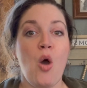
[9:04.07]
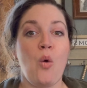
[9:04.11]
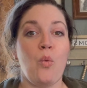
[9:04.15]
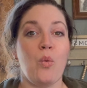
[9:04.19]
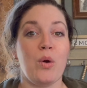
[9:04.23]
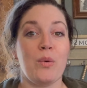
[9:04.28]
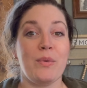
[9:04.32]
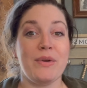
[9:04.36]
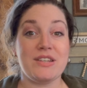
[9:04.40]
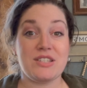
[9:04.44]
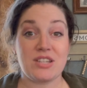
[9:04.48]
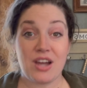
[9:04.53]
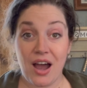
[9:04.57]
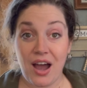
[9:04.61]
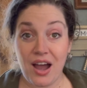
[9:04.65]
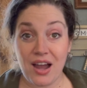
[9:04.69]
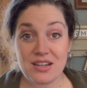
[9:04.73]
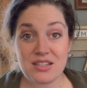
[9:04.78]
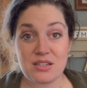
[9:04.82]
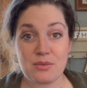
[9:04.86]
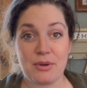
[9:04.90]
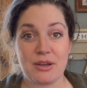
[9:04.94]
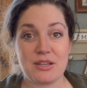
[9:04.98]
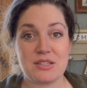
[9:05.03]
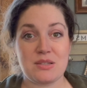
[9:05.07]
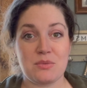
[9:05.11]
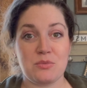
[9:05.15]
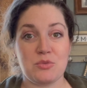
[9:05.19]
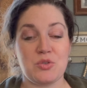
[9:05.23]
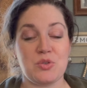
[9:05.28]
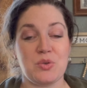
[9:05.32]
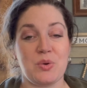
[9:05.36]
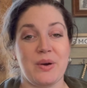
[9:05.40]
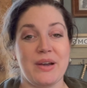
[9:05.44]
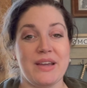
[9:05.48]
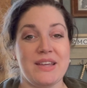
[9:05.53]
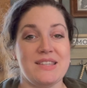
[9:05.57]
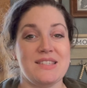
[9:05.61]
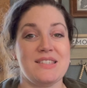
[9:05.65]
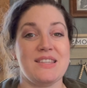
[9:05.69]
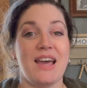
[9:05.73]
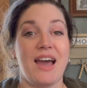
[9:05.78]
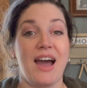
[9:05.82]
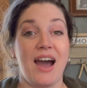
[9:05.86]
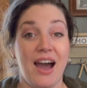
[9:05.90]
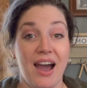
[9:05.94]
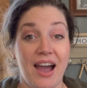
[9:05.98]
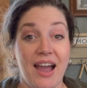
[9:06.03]
where we talked about some toys
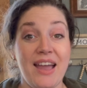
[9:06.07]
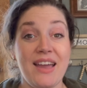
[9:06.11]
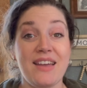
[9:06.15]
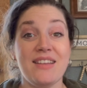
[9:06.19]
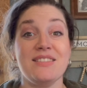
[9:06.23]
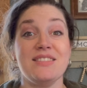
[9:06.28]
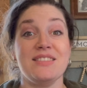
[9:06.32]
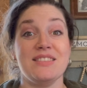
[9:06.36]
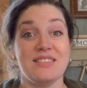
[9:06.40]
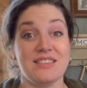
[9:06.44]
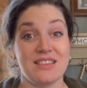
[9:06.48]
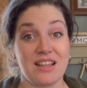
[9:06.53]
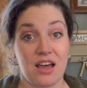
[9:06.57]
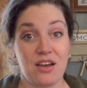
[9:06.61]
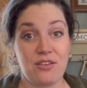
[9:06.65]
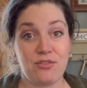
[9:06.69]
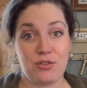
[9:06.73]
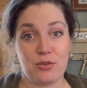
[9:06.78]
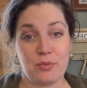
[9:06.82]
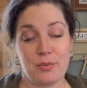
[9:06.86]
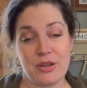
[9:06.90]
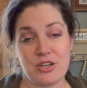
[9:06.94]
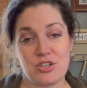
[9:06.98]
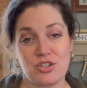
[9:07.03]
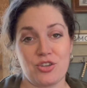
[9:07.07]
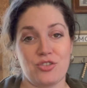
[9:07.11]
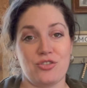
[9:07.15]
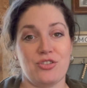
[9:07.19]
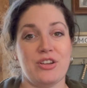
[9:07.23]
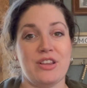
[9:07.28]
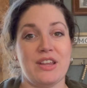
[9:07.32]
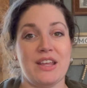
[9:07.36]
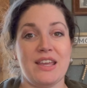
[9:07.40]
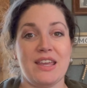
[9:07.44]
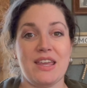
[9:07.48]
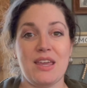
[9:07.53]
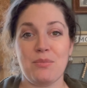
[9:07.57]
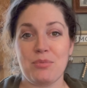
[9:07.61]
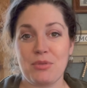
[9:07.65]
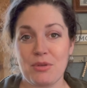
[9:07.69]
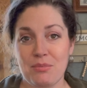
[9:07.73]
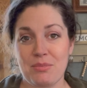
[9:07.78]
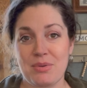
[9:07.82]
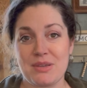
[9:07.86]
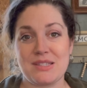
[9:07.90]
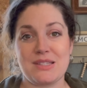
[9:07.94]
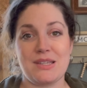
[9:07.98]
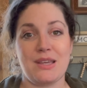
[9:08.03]
that I love for my children that keep
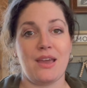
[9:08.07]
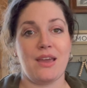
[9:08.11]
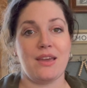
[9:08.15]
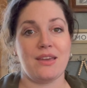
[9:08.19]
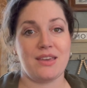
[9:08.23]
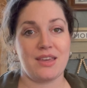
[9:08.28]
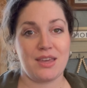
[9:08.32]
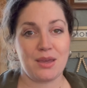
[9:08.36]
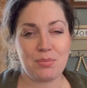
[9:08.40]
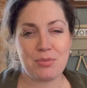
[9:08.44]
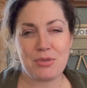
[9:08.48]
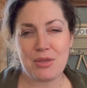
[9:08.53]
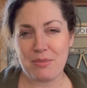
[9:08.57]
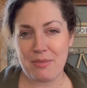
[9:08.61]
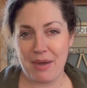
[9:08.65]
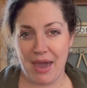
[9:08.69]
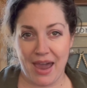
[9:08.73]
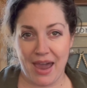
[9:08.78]
them busy and keep them